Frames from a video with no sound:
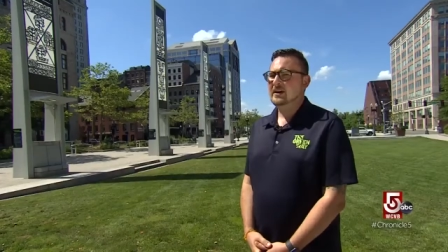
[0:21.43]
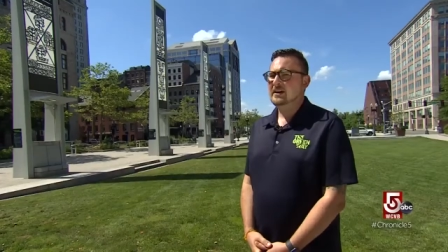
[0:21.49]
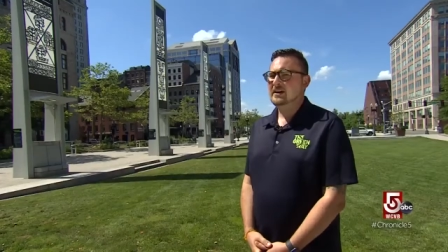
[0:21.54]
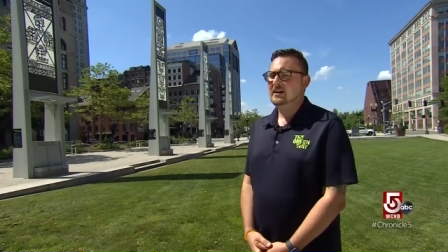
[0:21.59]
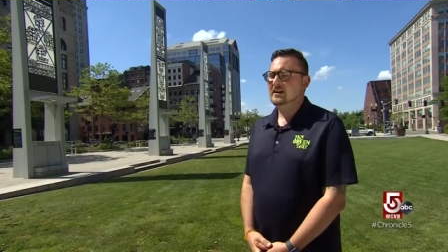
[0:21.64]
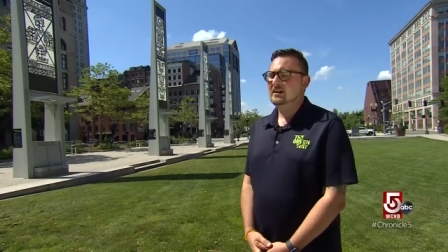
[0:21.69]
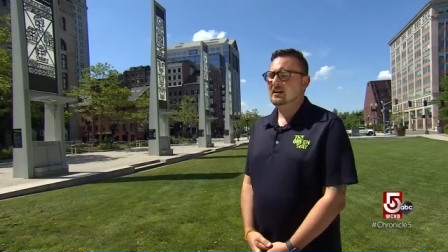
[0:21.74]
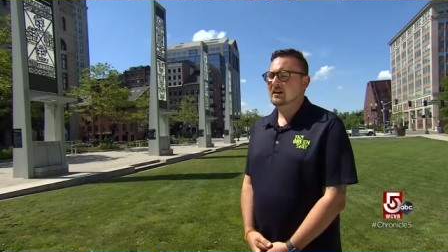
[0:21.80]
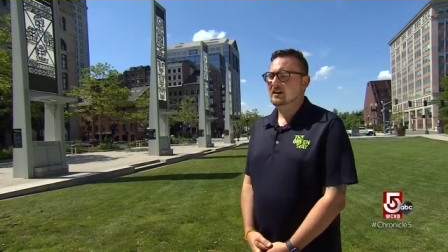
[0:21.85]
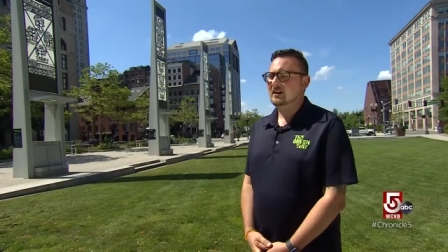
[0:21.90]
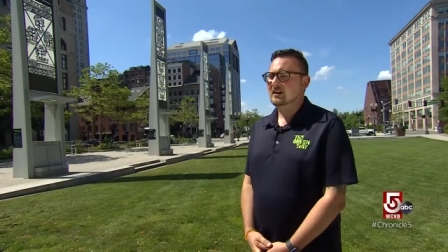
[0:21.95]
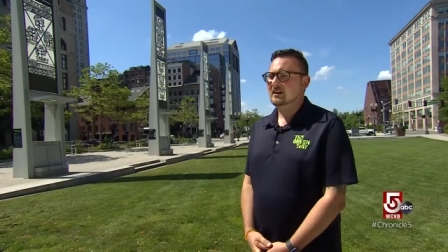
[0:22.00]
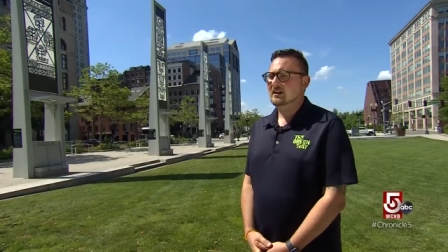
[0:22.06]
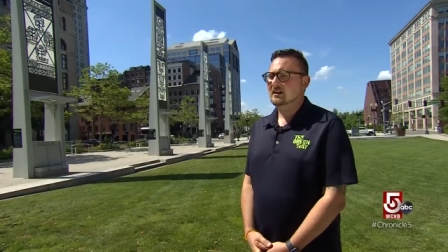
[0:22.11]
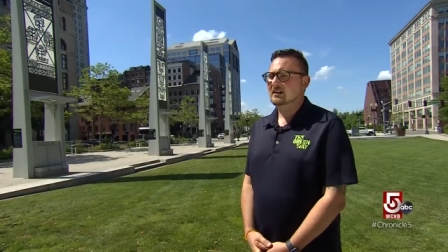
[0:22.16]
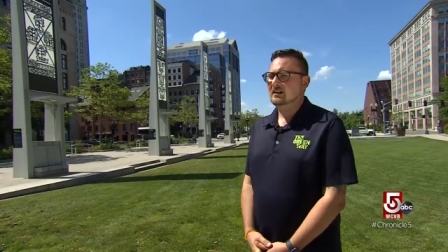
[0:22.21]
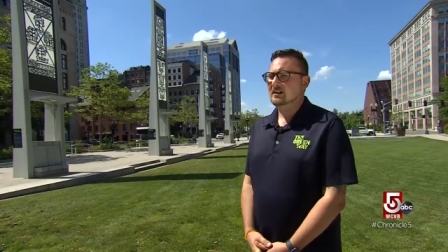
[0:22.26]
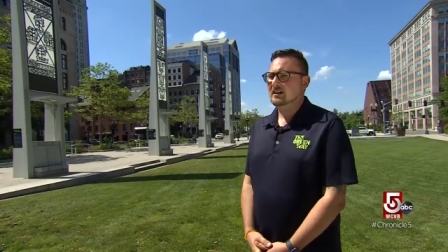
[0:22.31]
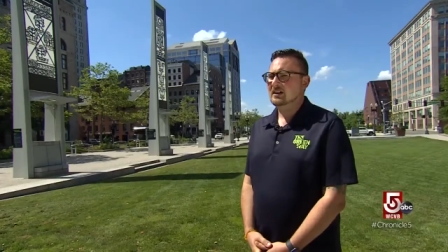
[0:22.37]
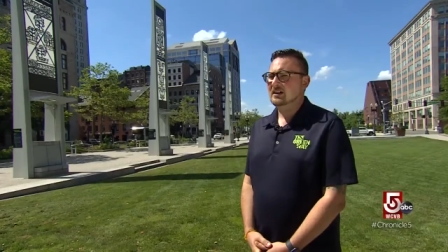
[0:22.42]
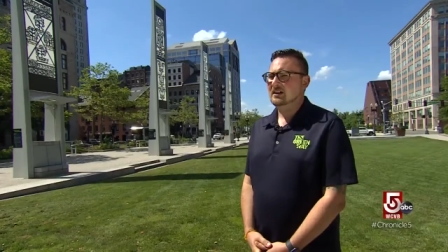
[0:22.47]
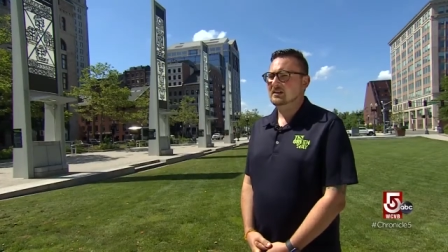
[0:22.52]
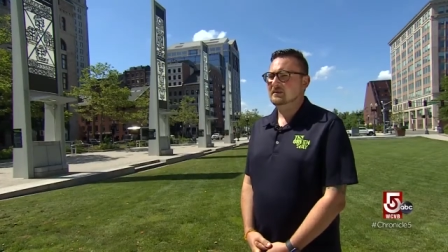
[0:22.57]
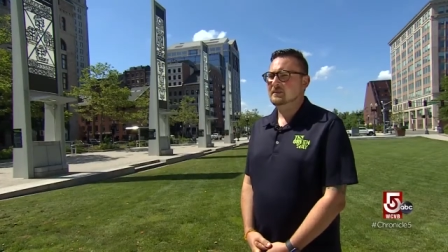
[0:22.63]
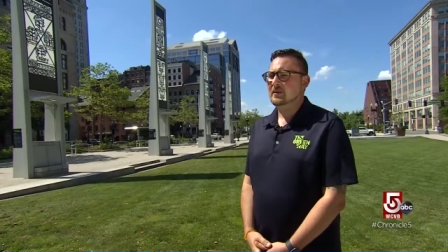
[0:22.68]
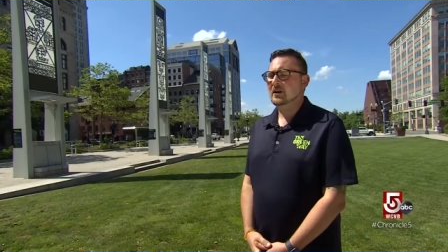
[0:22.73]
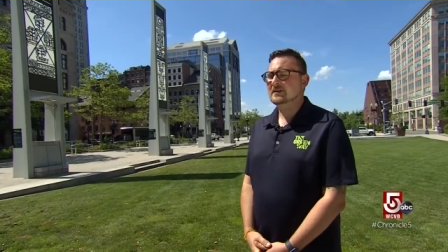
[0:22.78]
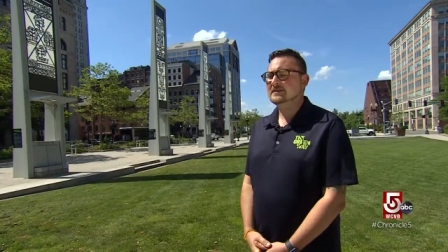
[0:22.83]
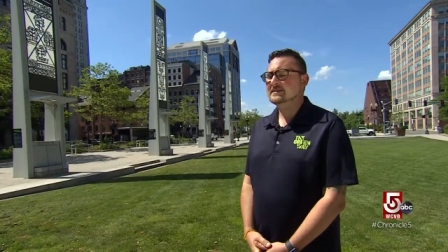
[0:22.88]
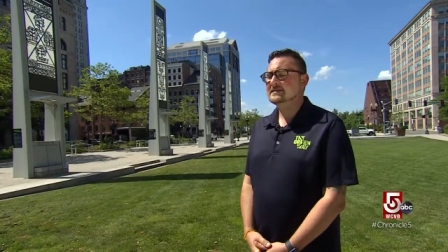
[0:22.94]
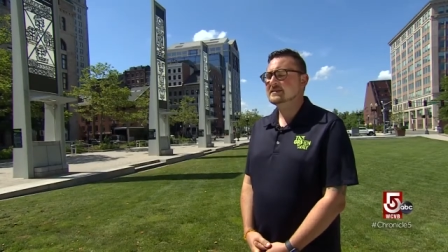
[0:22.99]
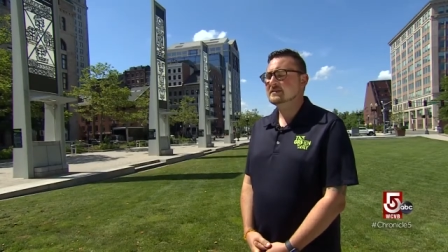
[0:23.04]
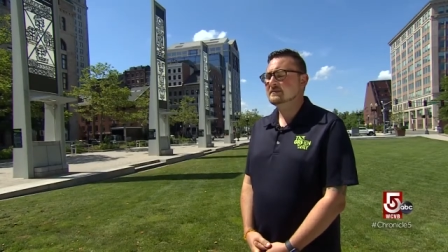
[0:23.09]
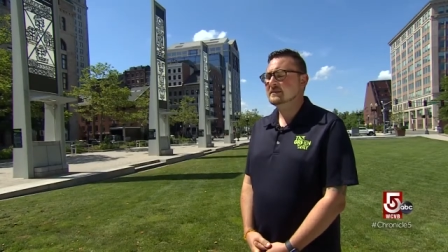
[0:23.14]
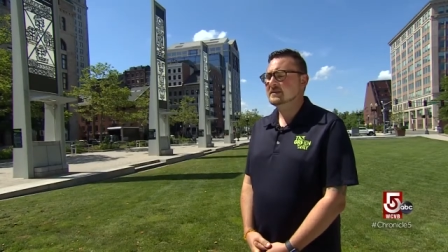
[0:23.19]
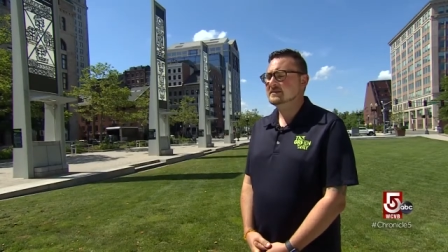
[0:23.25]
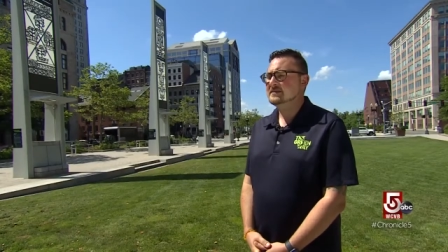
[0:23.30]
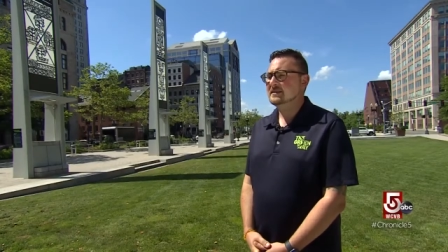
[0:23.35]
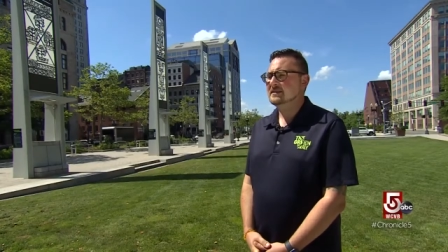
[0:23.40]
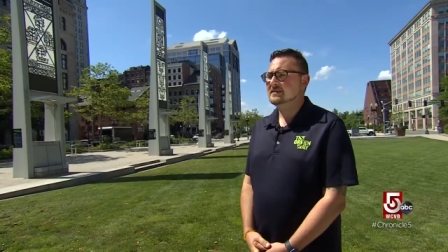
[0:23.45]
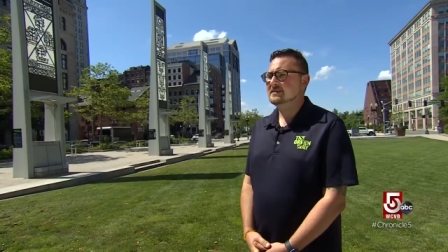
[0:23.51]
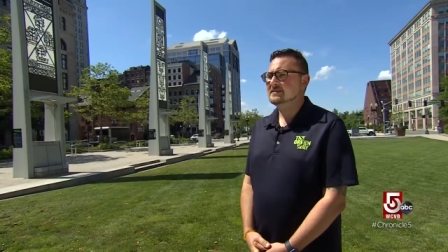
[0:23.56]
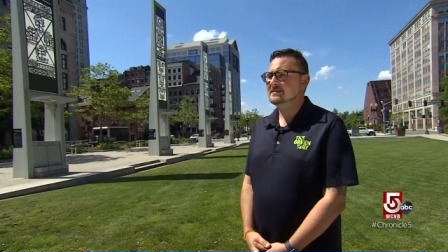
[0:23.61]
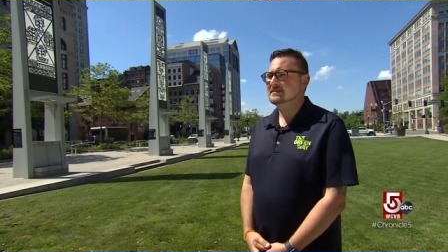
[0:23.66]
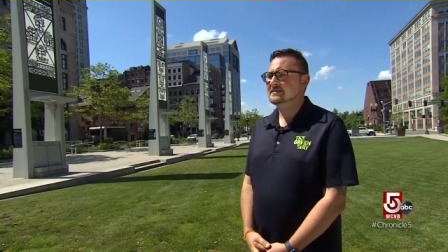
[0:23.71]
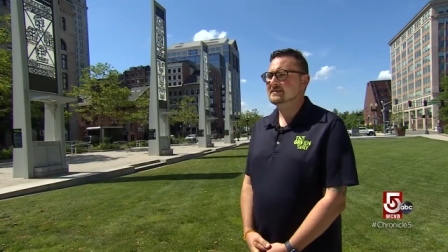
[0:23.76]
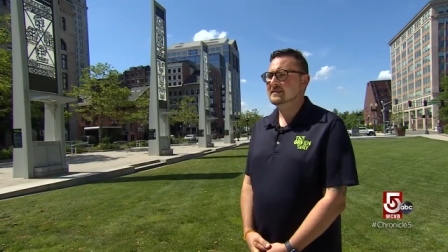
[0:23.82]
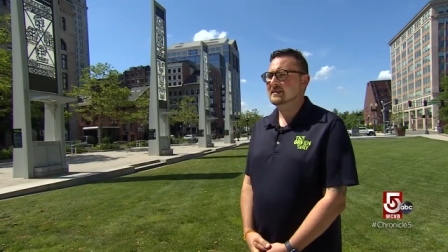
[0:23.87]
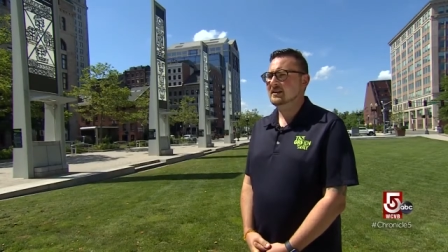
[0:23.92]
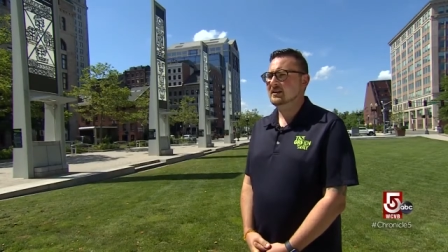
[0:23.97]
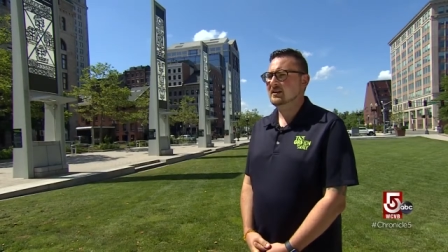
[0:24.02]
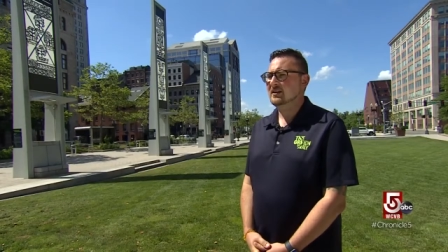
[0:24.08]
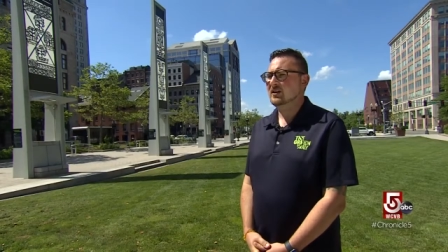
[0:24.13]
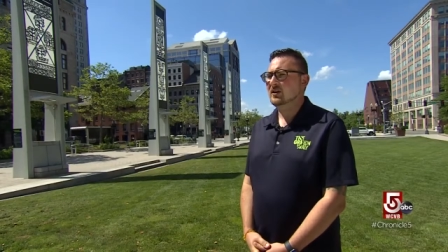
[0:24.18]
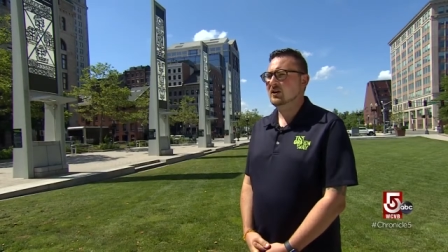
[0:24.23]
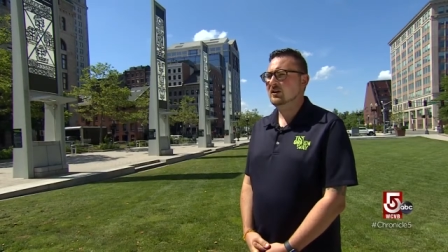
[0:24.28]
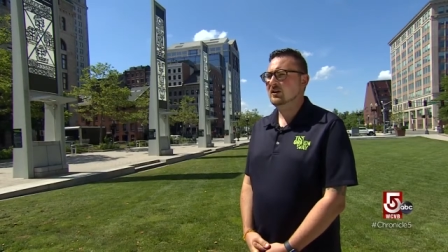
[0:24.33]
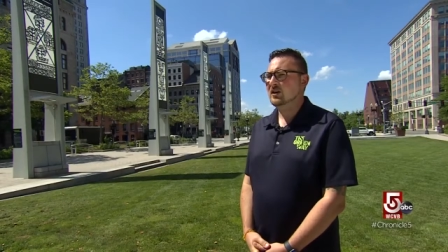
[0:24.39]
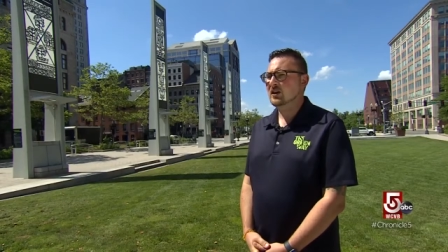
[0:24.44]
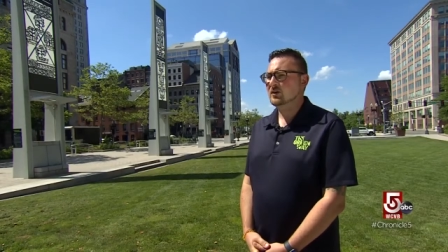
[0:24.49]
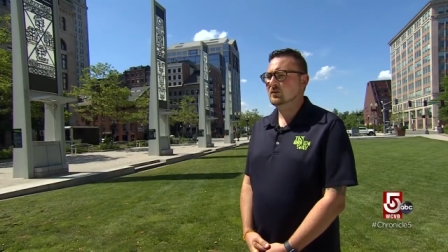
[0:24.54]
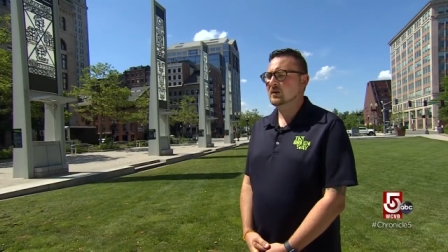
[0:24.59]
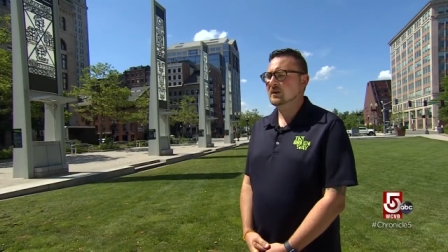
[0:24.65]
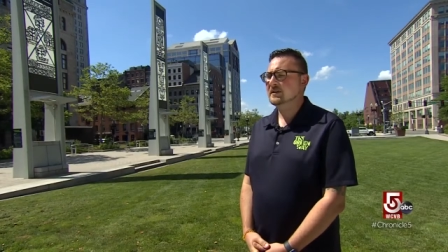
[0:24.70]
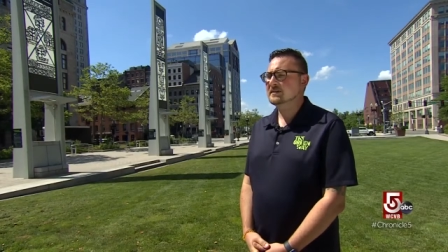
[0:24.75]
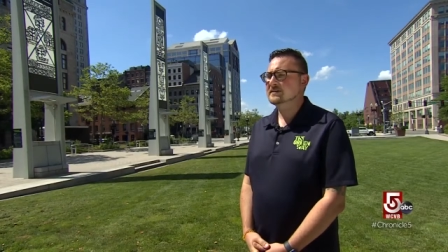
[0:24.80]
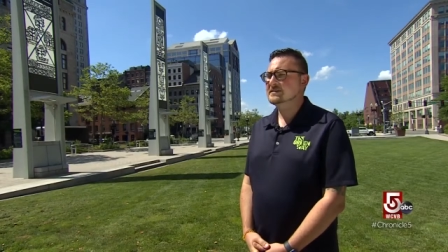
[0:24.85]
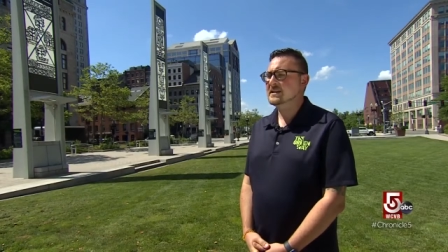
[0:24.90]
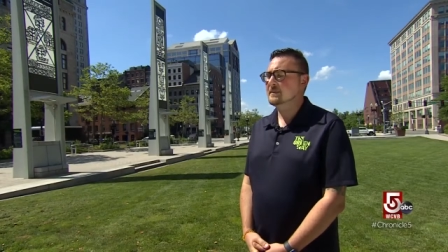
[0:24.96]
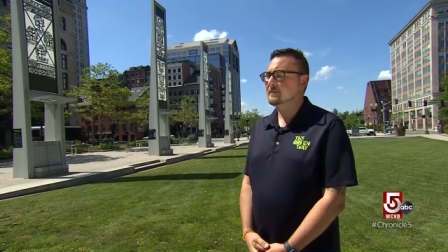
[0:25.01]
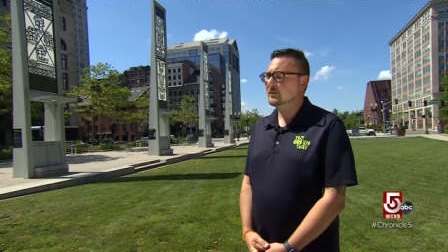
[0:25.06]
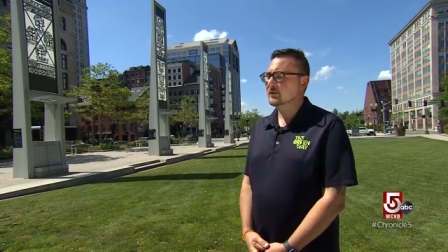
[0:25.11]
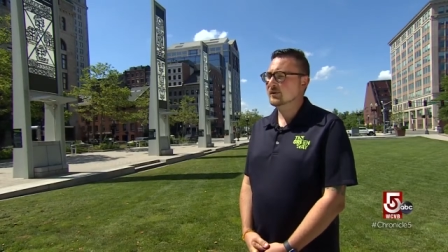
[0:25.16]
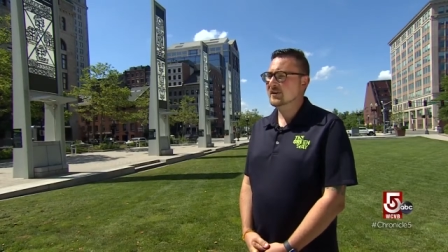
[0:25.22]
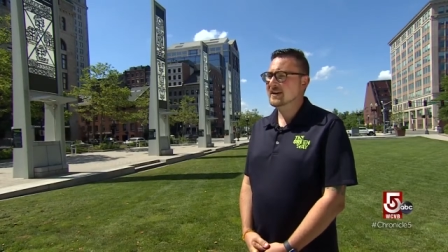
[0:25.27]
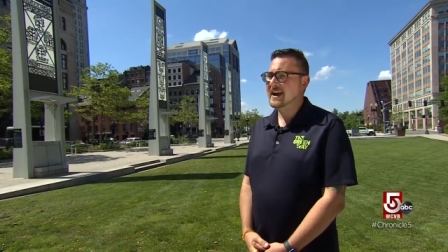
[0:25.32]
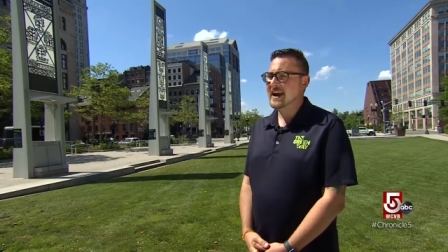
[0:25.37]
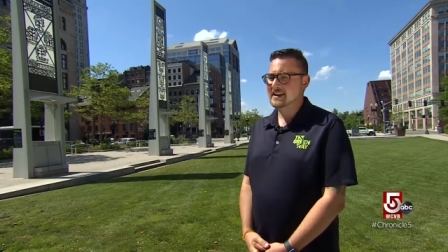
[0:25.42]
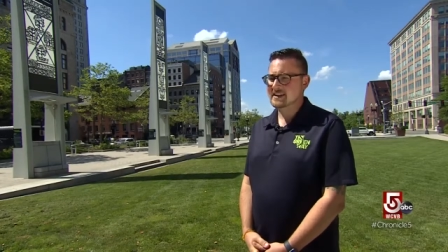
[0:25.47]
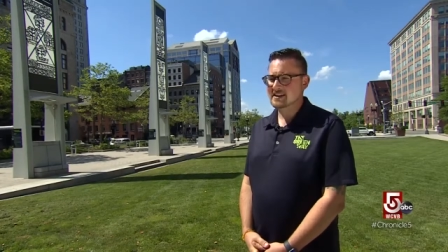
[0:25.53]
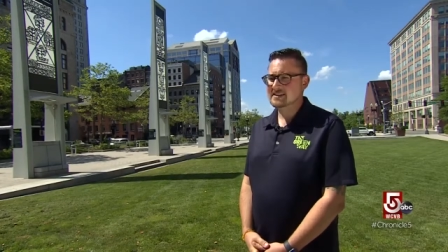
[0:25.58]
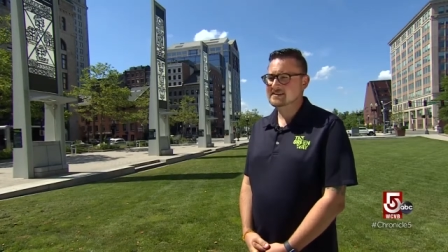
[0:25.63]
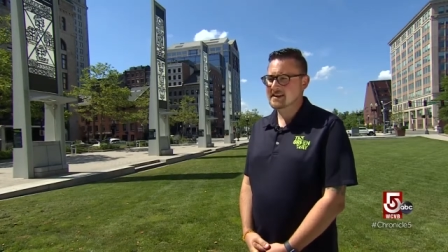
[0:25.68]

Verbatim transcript: We are a park system that does all artwork, temporary and